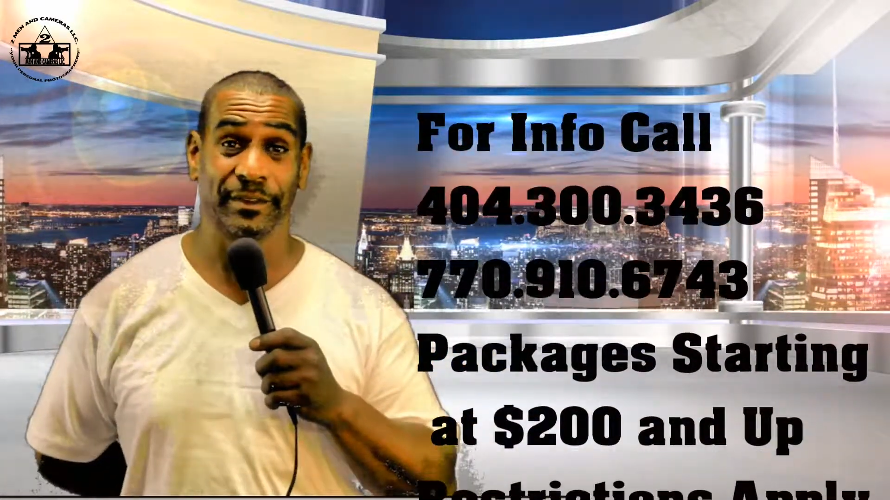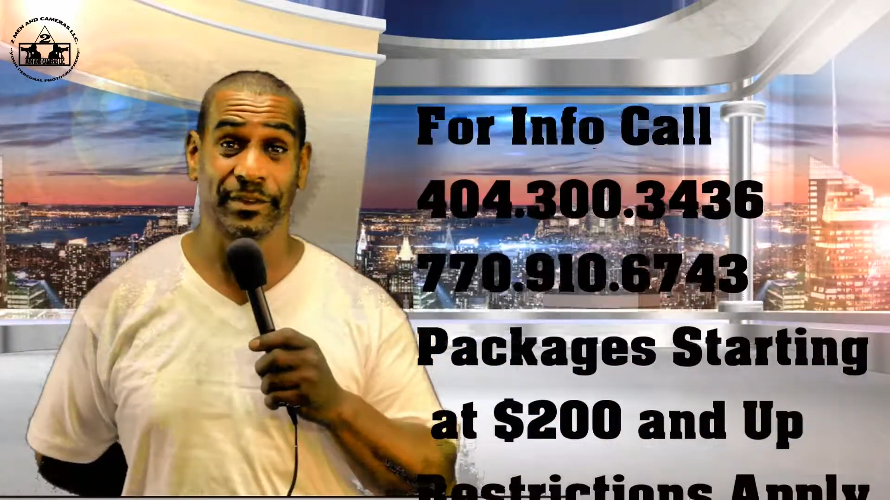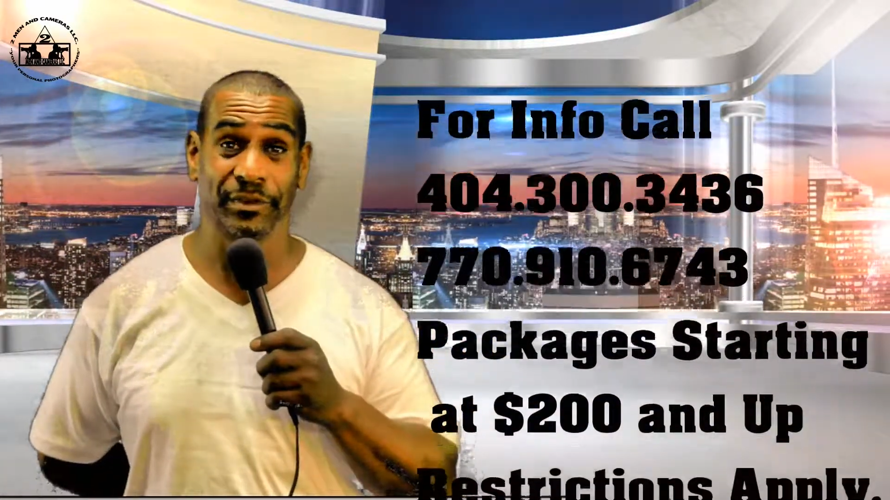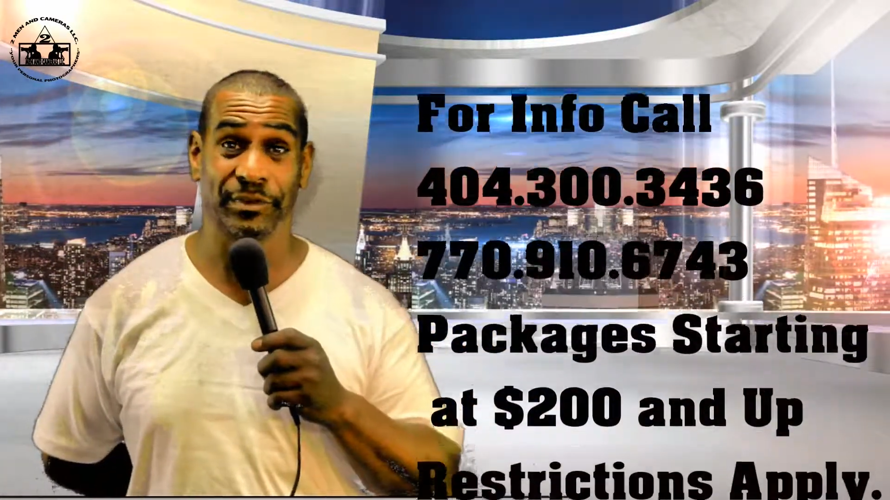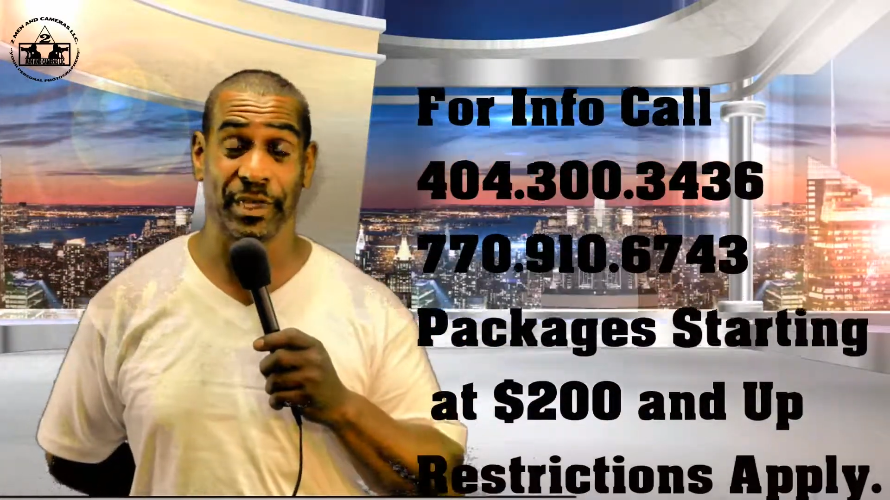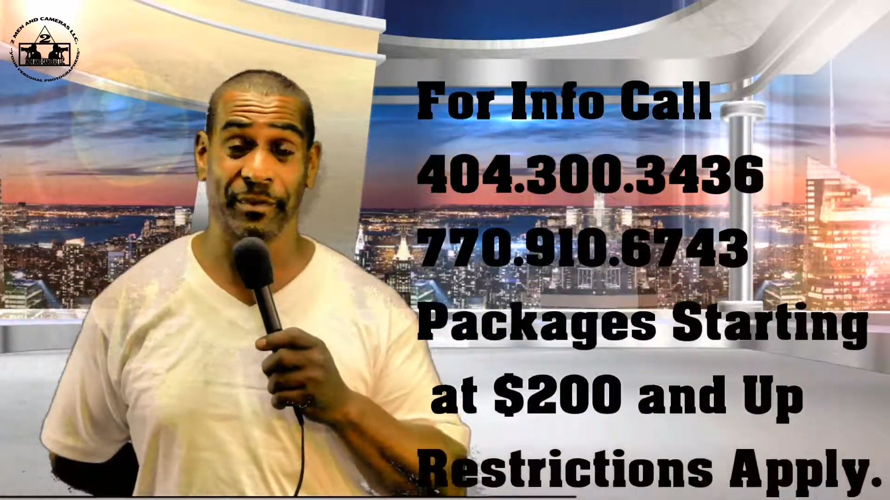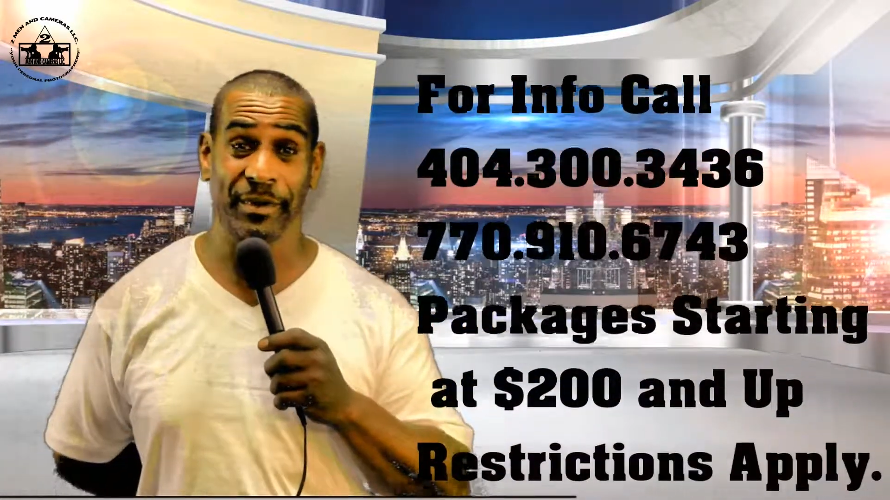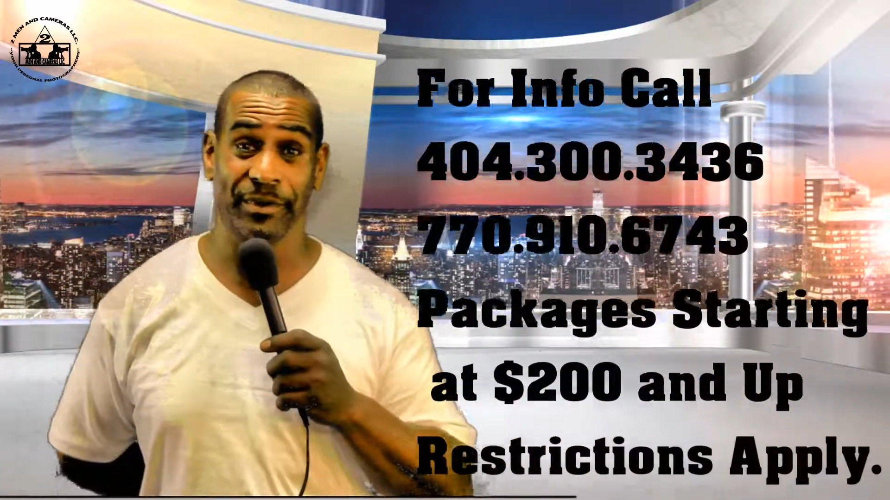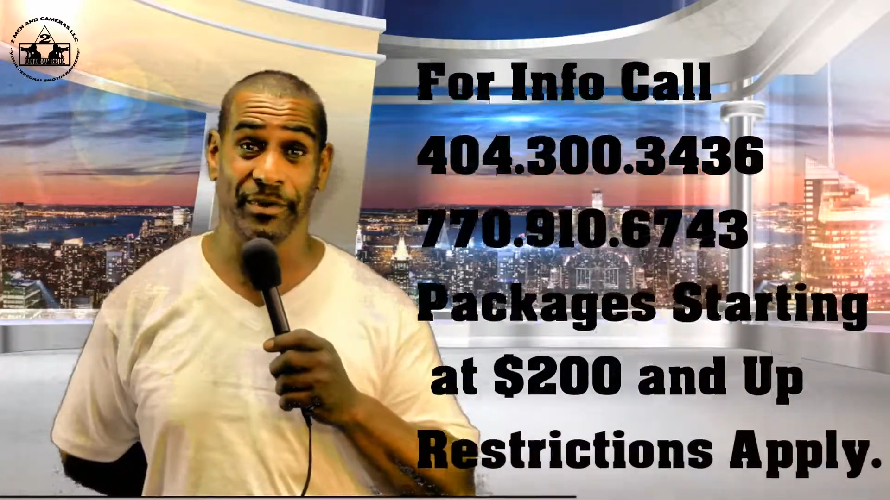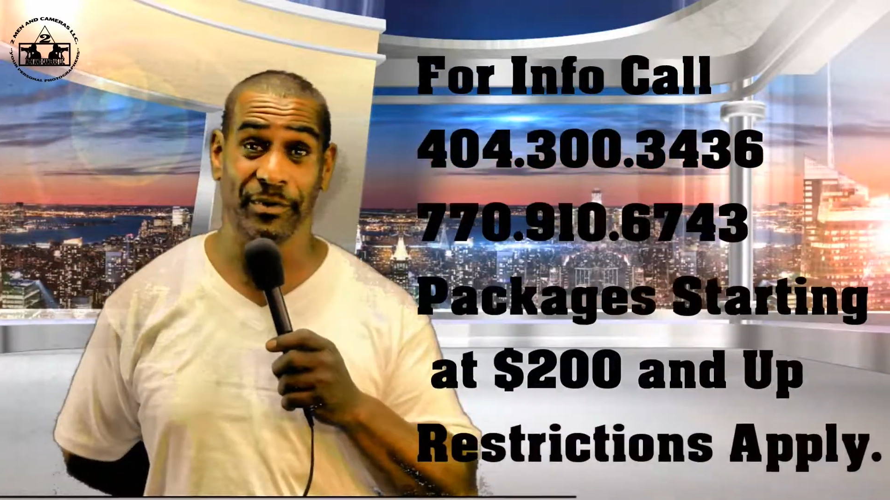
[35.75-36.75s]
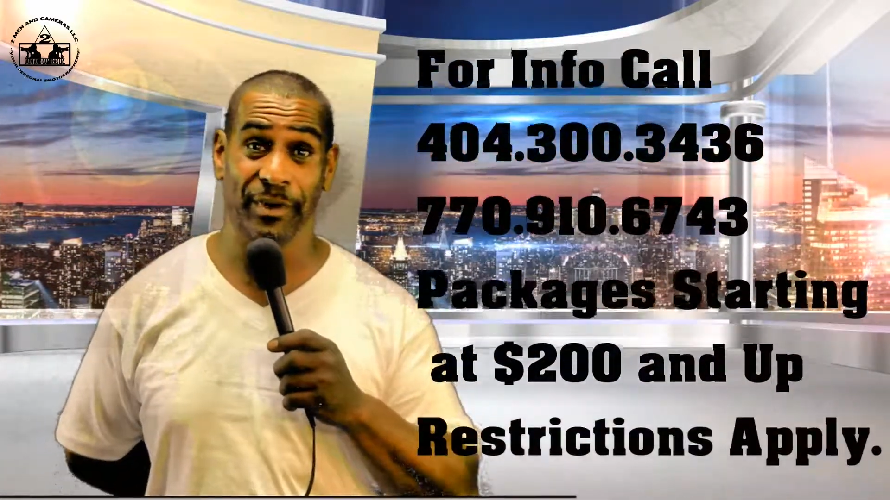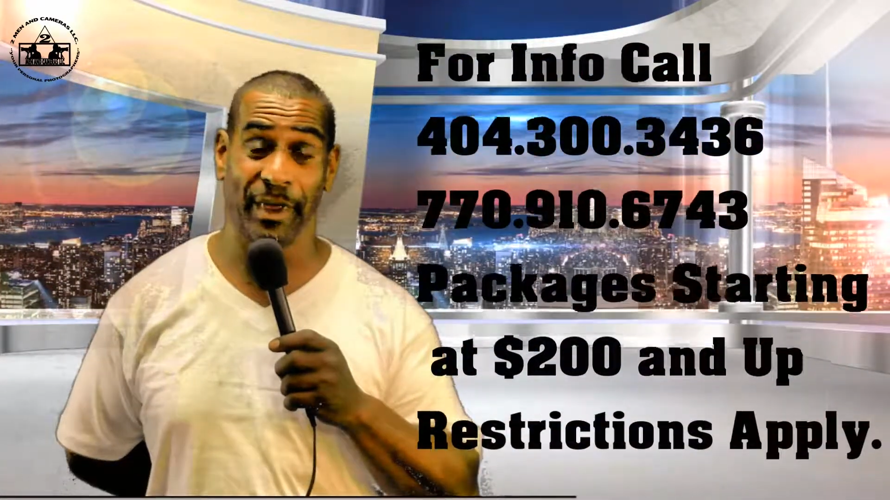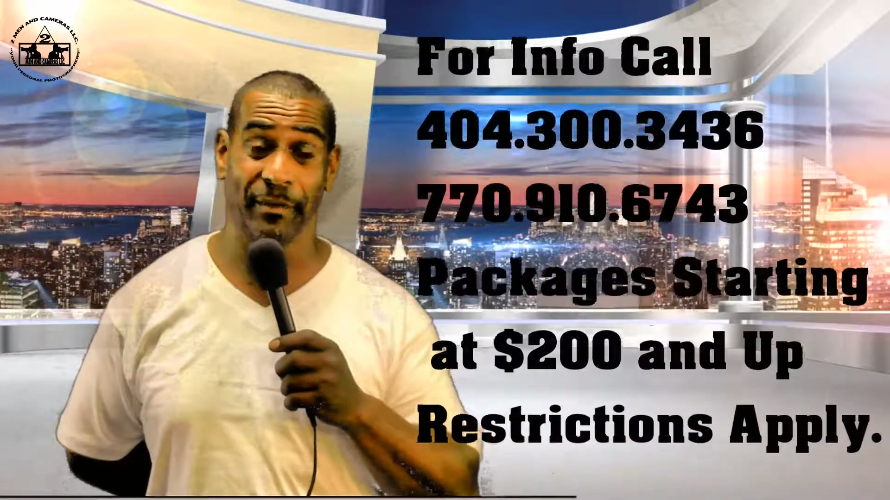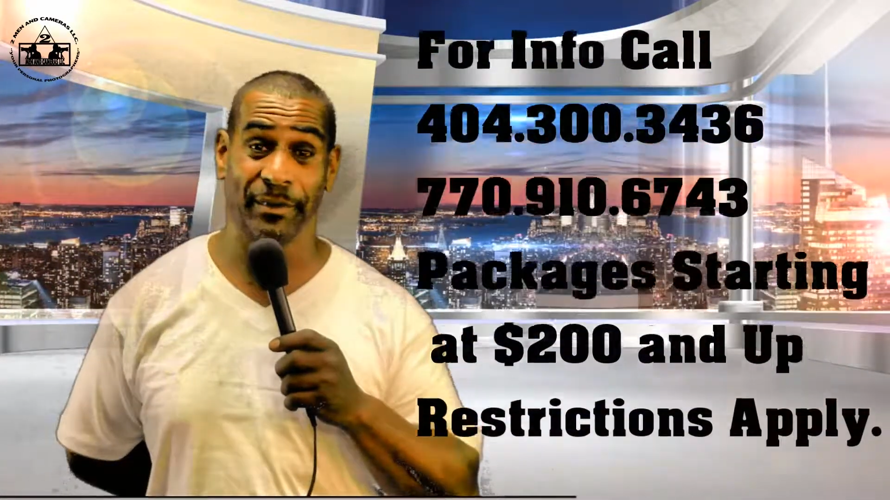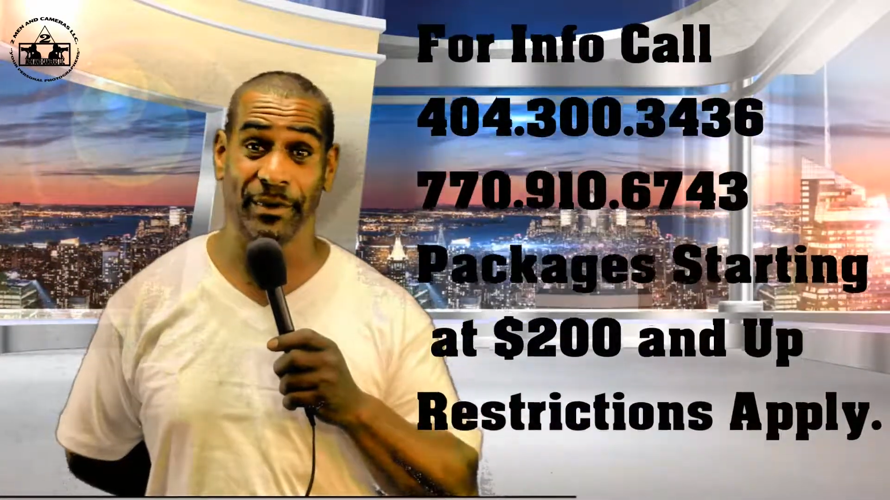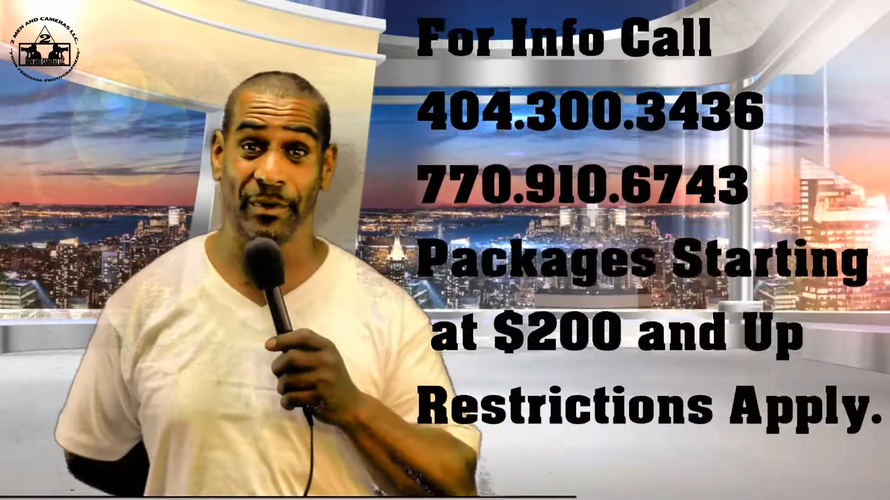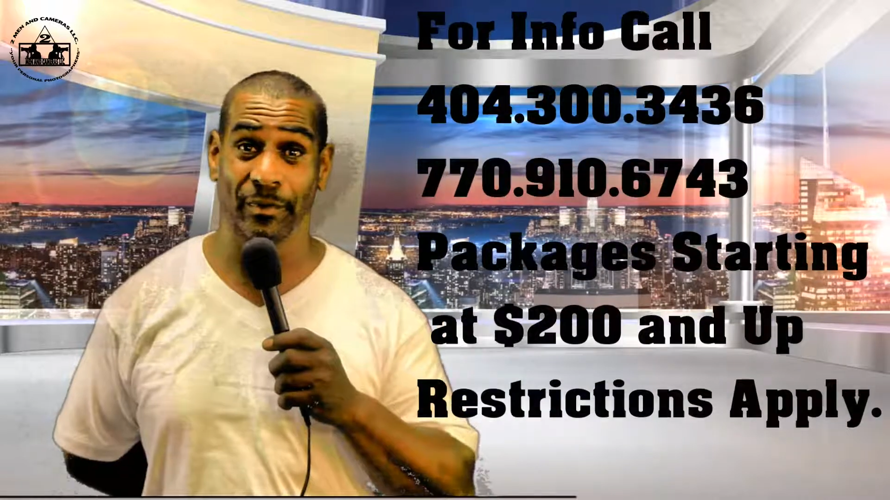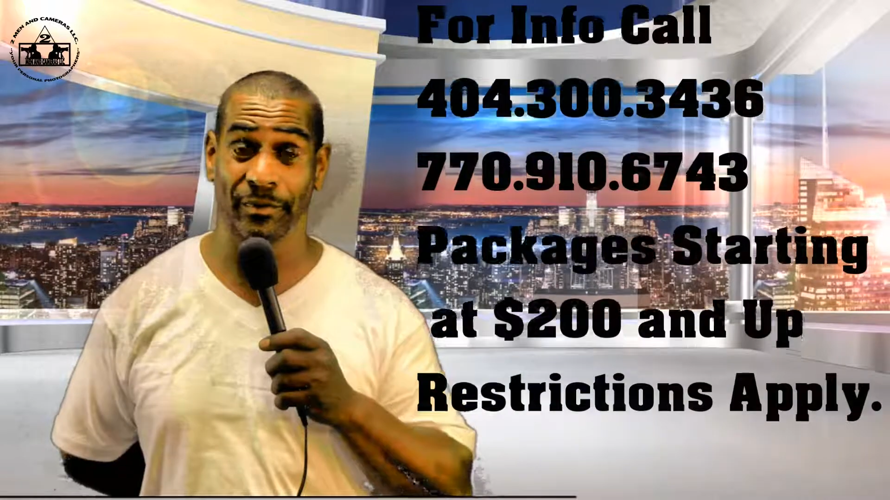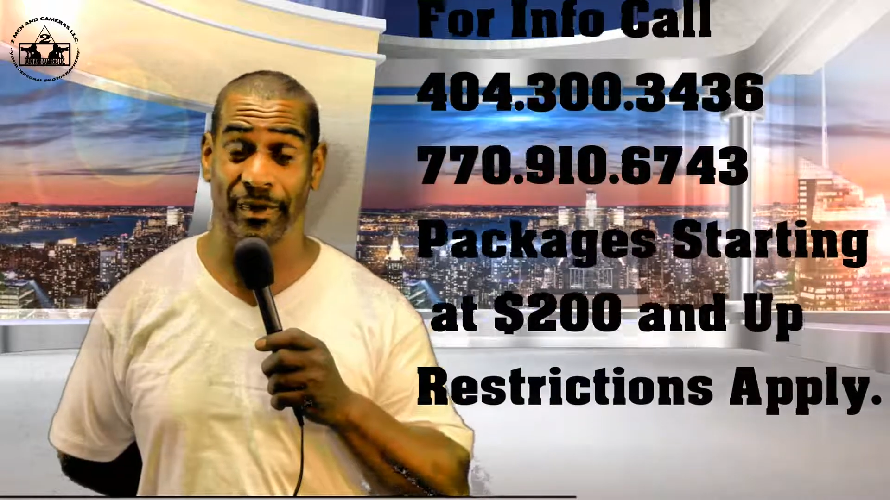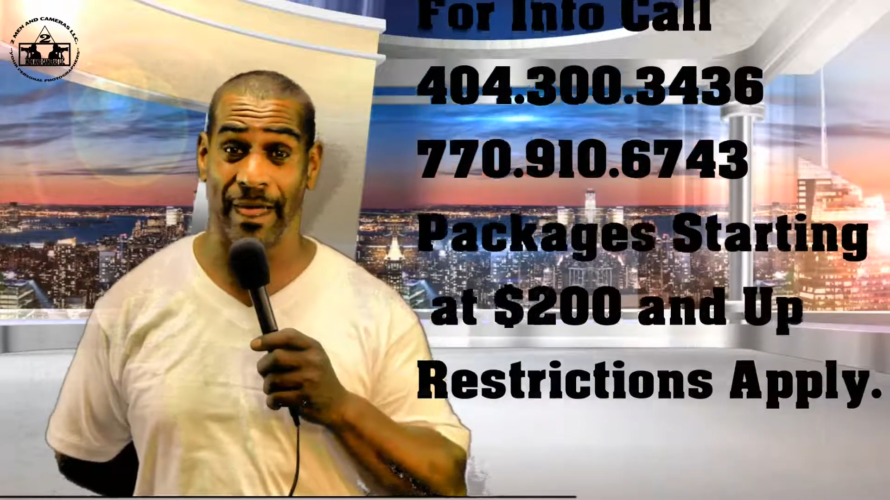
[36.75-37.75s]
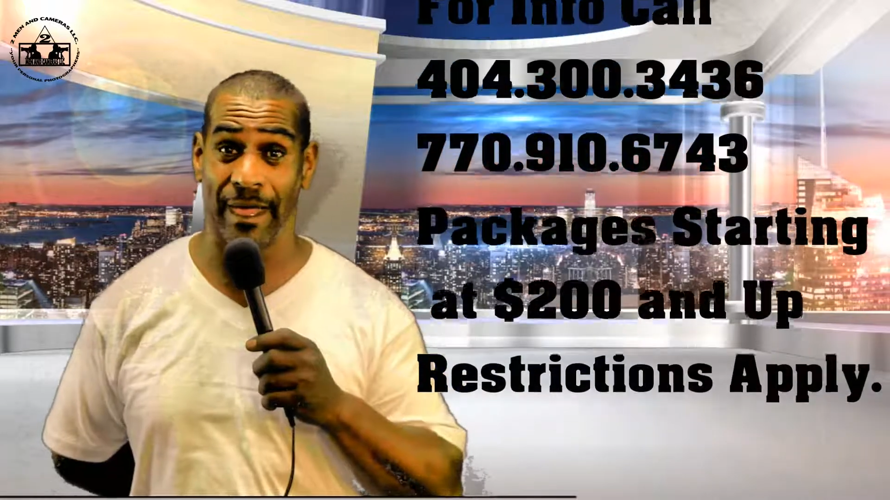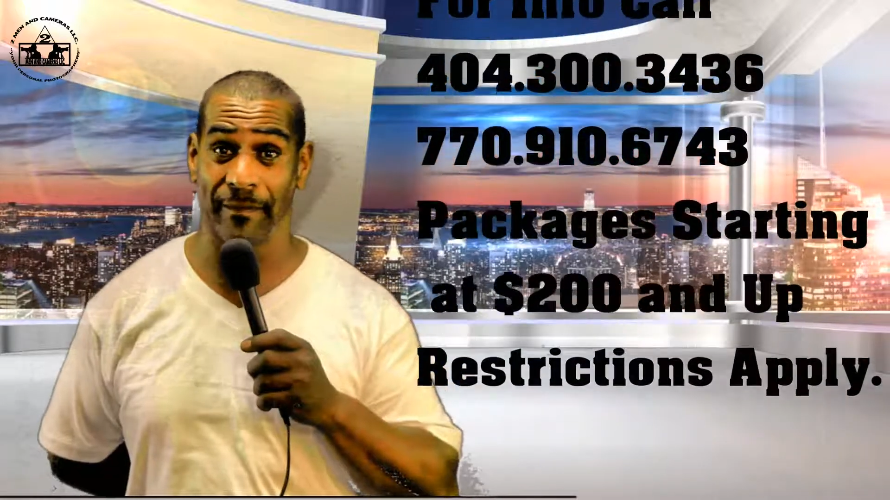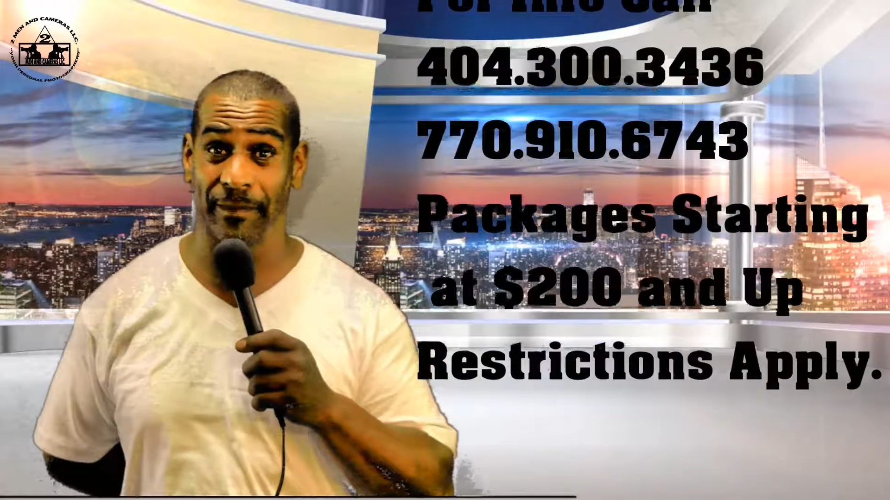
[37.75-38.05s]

272 Hamilton Holmes Drive,